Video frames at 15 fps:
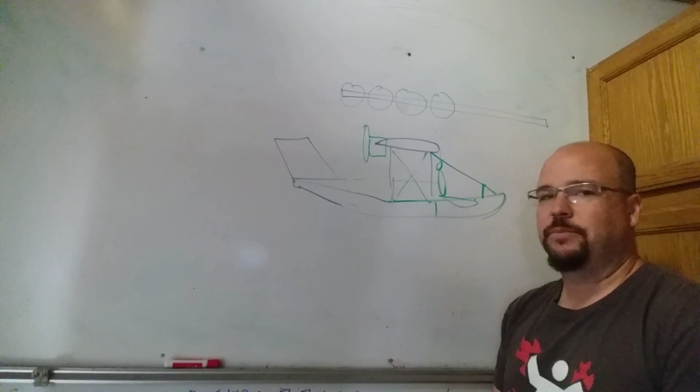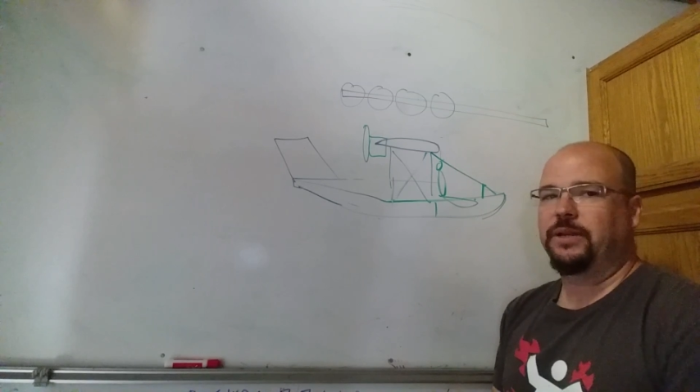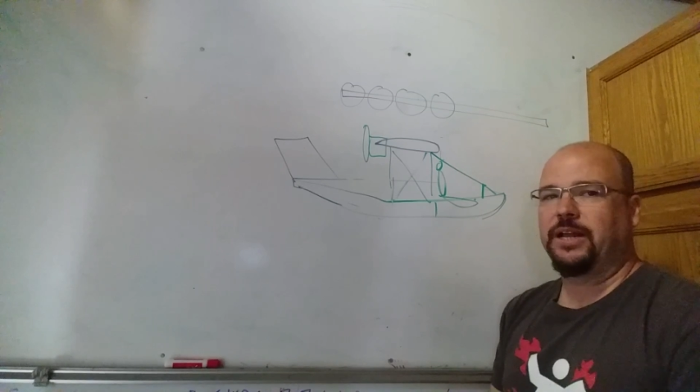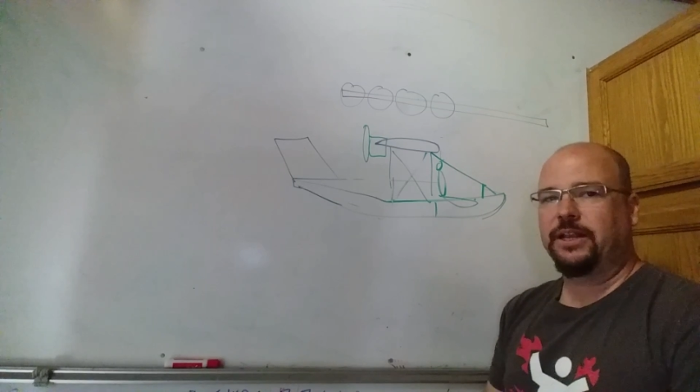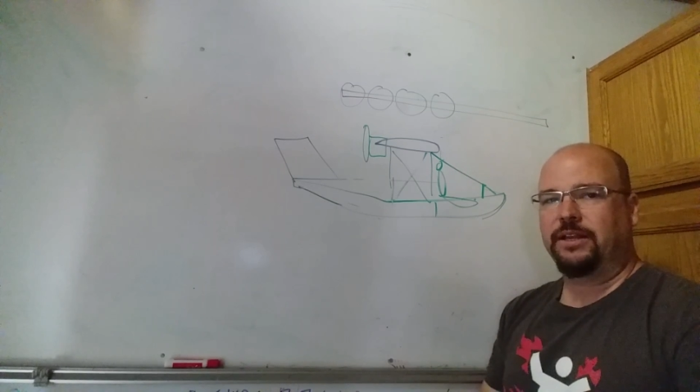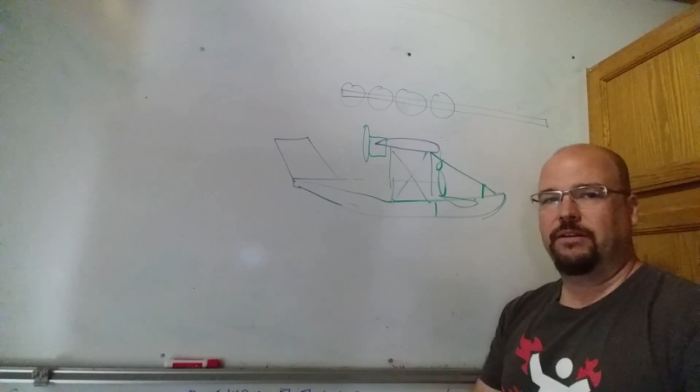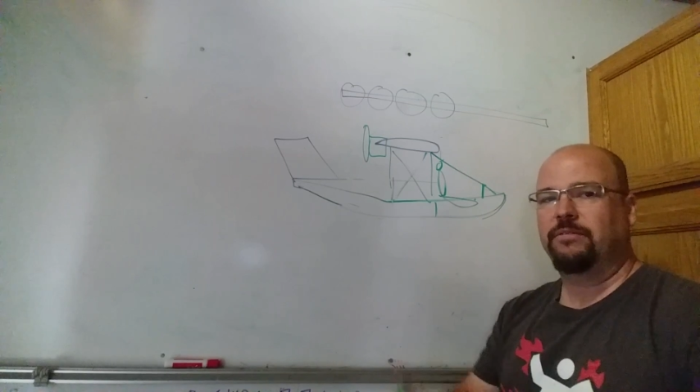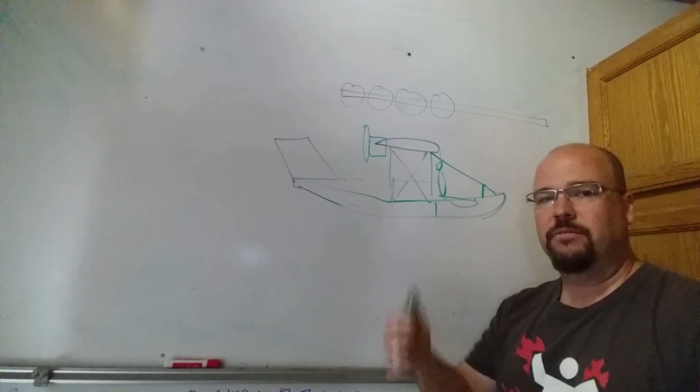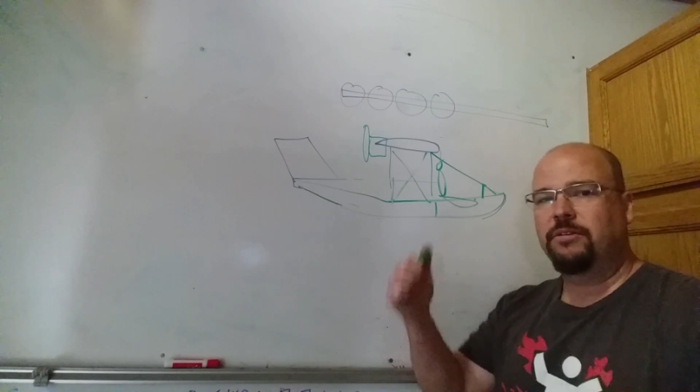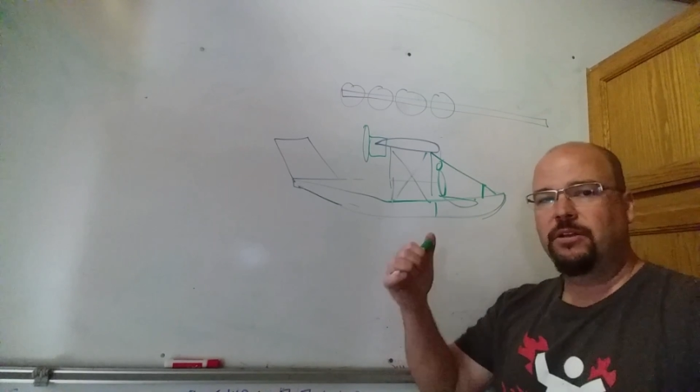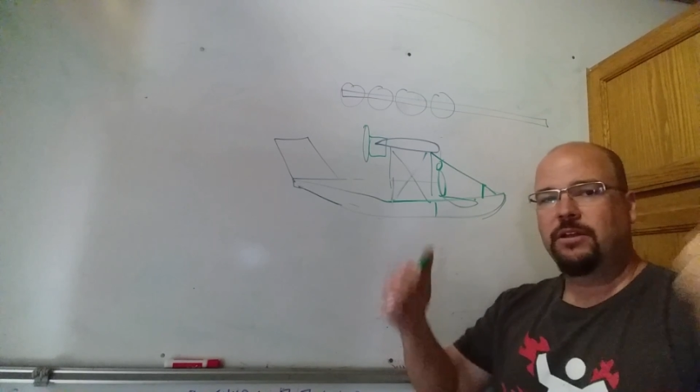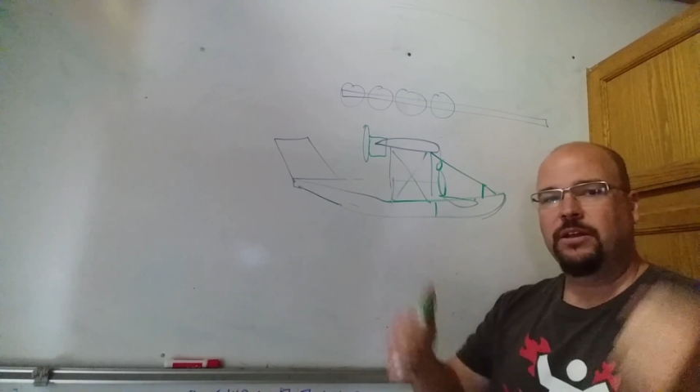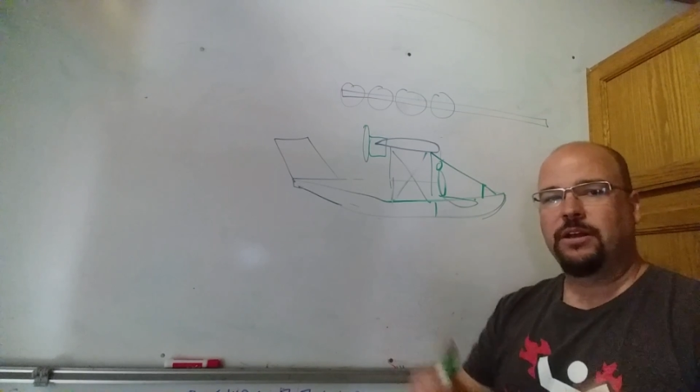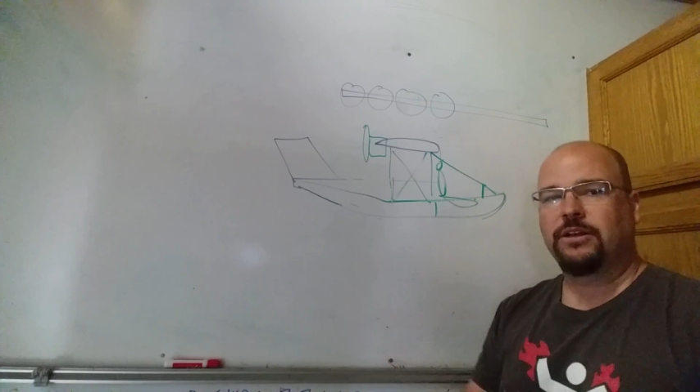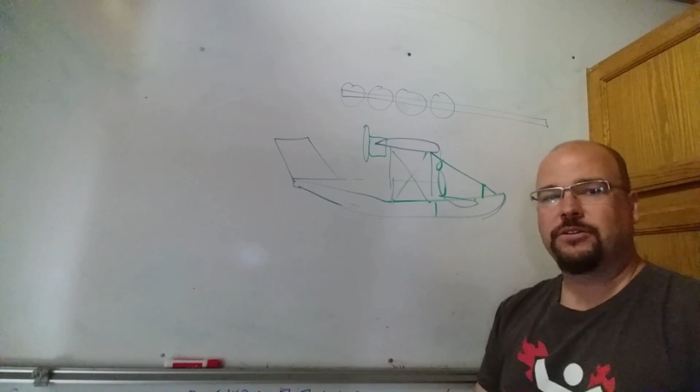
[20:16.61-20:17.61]
I mean,
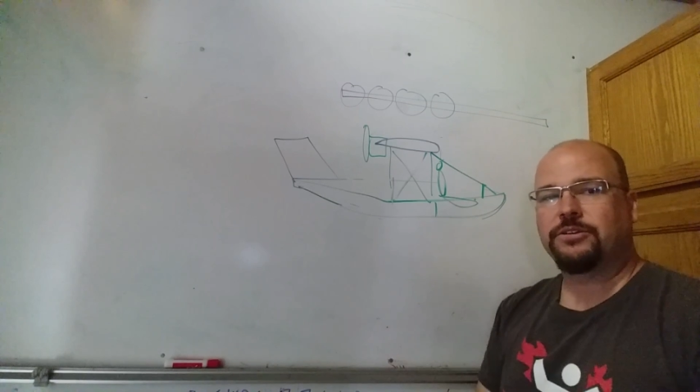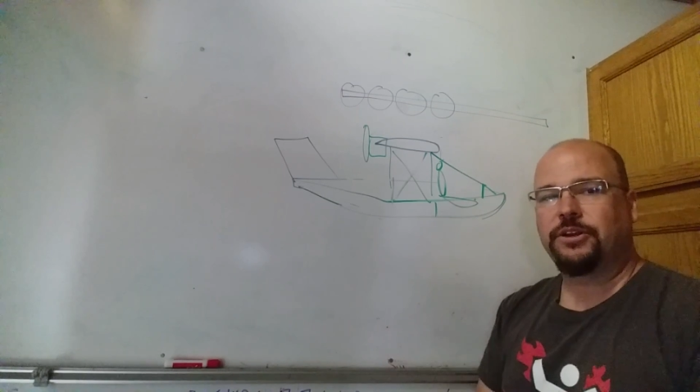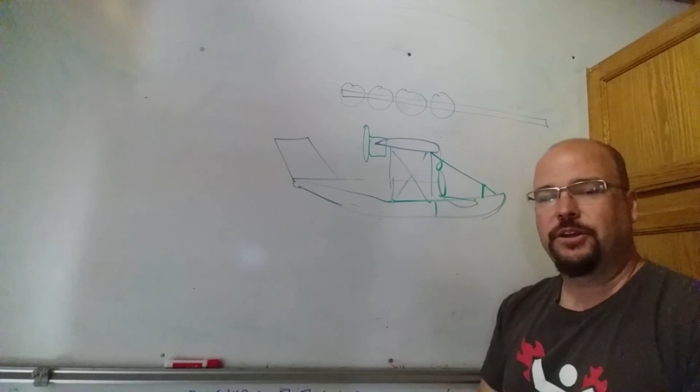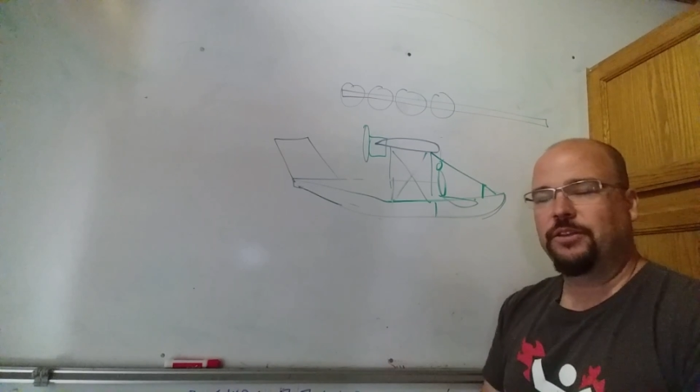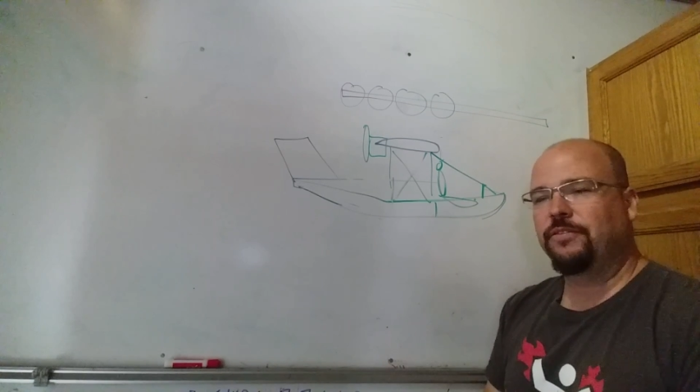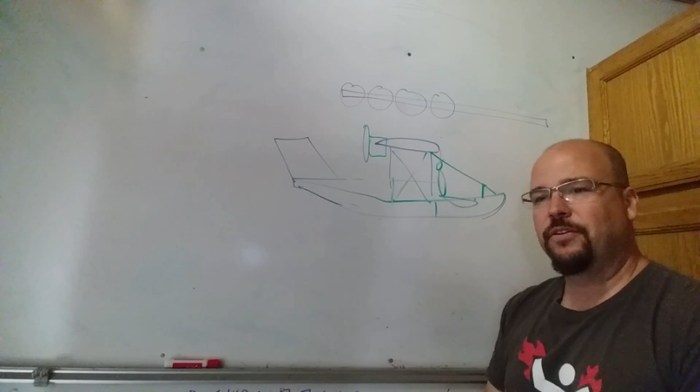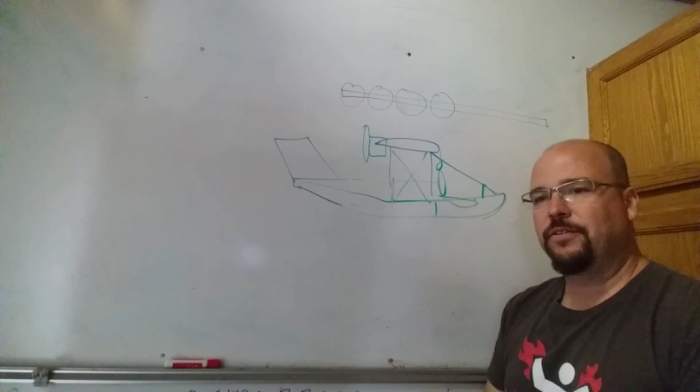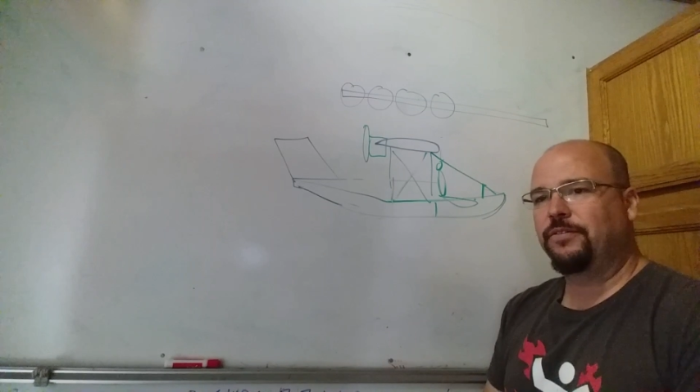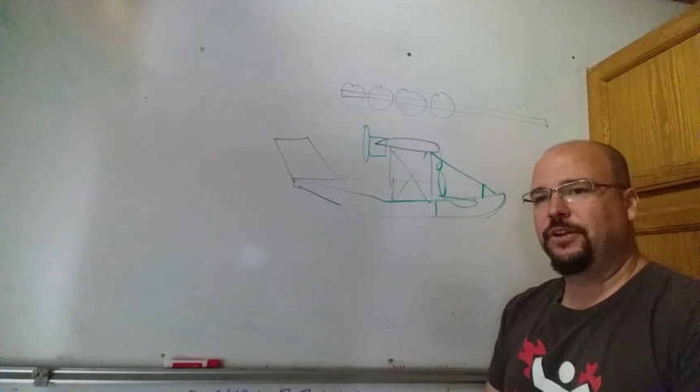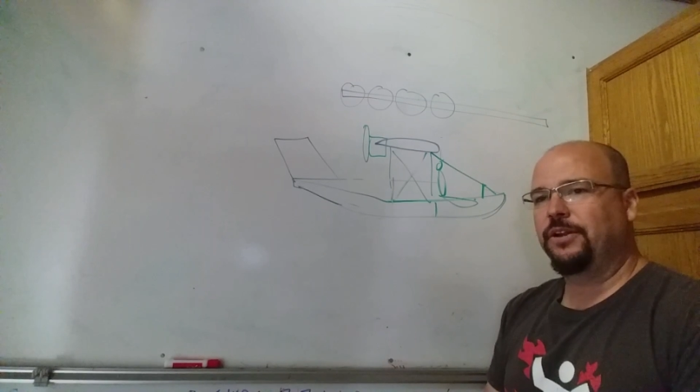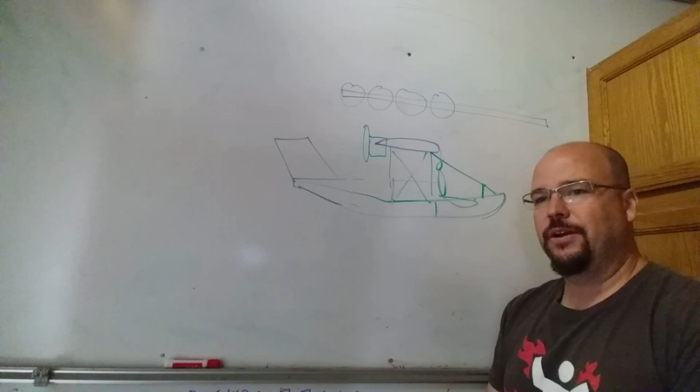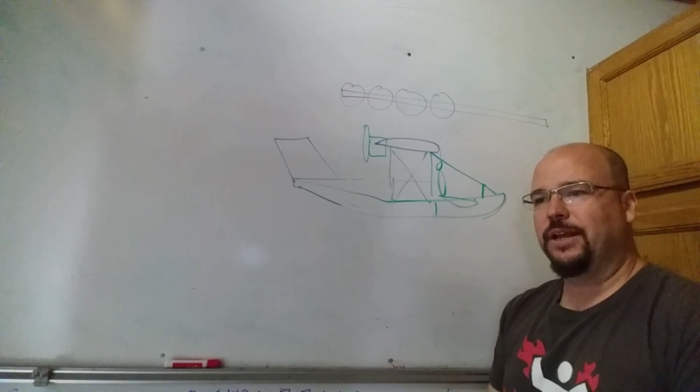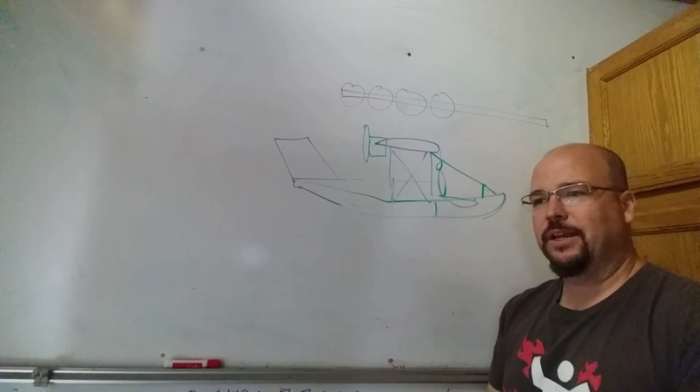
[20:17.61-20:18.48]
I'll show you in the other video,